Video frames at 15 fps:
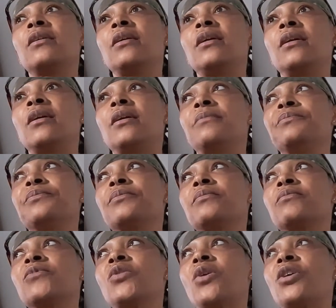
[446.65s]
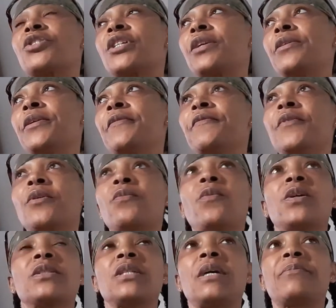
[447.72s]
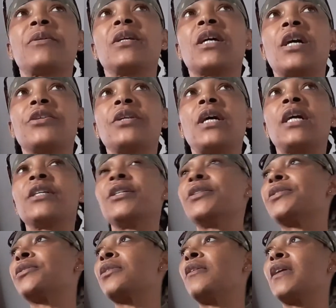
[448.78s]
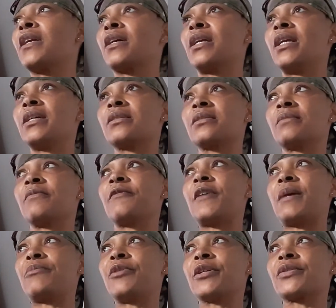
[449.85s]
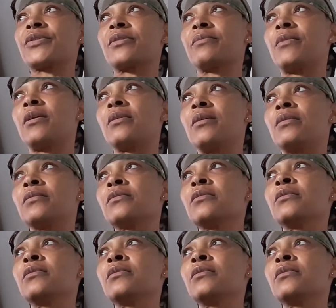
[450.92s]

Gosh, I don't even know what's happening. I need to go and collect some fabrics tomorrow.